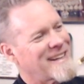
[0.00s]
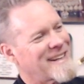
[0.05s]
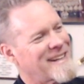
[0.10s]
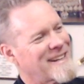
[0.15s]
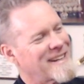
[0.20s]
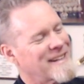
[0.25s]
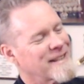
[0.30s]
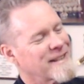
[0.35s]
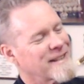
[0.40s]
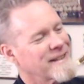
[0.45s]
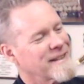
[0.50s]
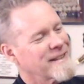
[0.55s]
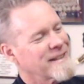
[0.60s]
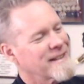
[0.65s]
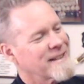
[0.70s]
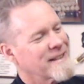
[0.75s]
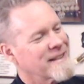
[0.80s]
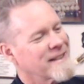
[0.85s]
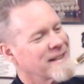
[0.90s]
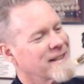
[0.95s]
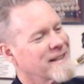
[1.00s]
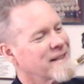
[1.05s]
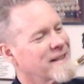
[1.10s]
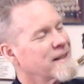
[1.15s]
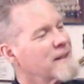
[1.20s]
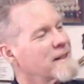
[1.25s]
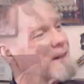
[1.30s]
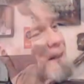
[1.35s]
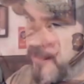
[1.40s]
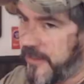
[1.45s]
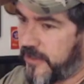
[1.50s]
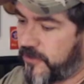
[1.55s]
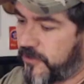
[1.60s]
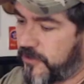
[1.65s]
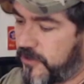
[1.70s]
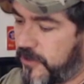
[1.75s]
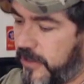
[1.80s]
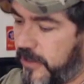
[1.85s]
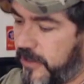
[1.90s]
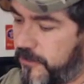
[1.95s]
So... permanent change
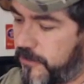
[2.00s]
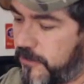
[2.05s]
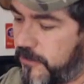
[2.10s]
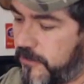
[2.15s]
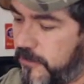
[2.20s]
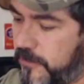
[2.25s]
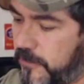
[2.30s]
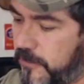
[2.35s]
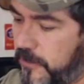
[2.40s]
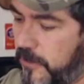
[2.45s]
of station